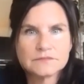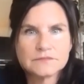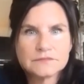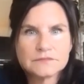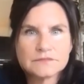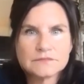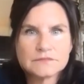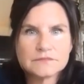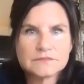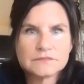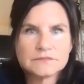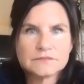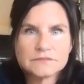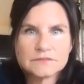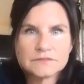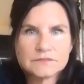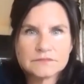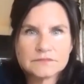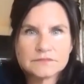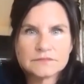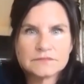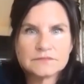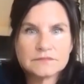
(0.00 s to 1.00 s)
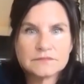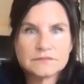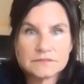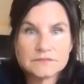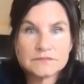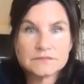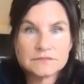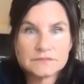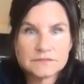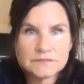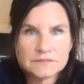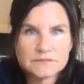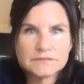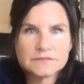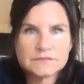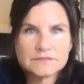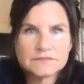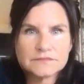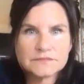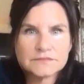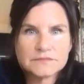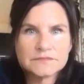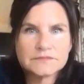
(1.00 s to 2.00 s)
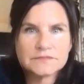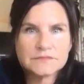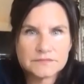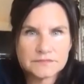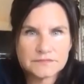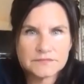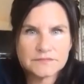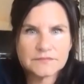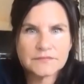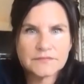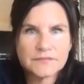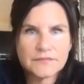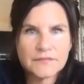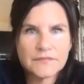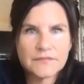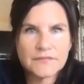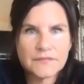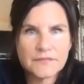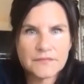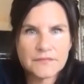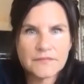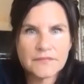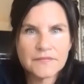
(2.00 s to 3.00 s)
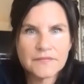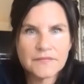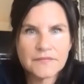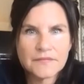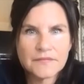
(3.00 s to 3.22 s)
[no speech]